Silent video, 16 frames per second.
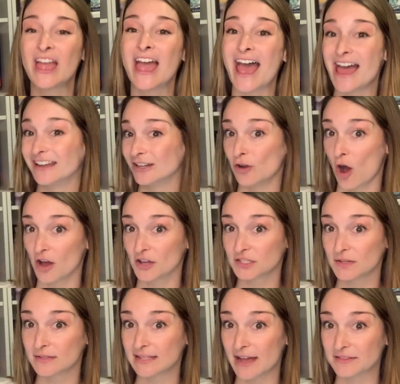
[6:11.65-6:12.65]
And it
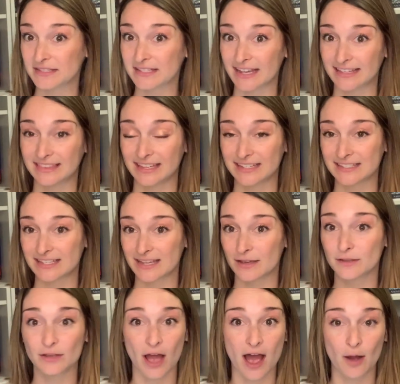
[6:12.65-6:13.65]
also sounds like this
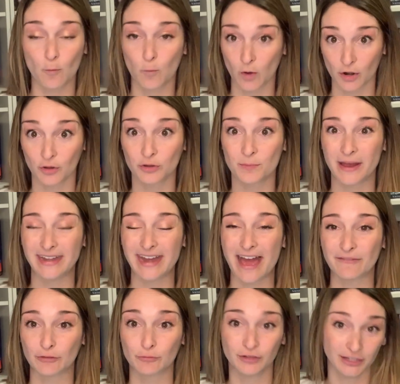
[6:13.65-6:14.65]
world might
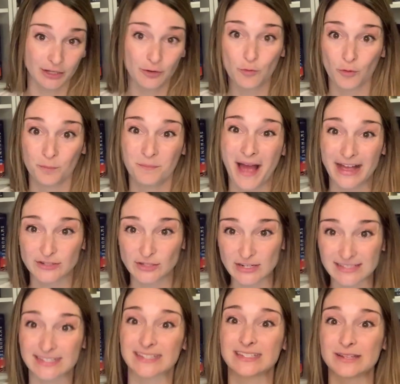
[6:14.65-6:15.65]
have a really cool magic
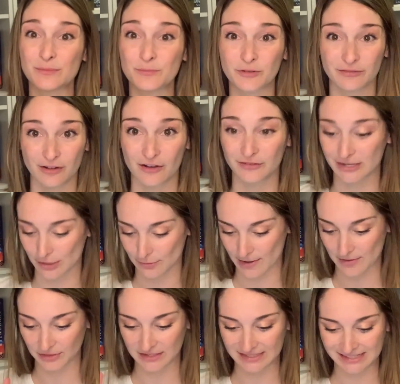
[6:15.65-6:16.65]
system revolving
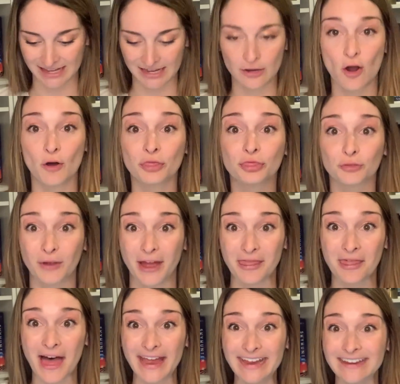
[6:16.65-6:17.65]
around this thing called
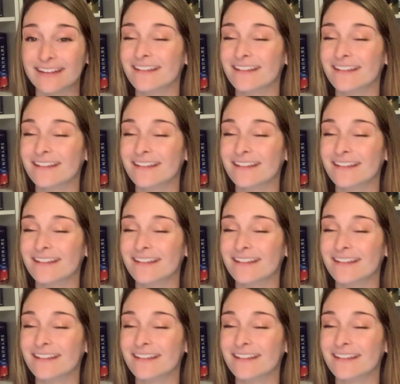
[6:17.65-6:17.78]
threadlight.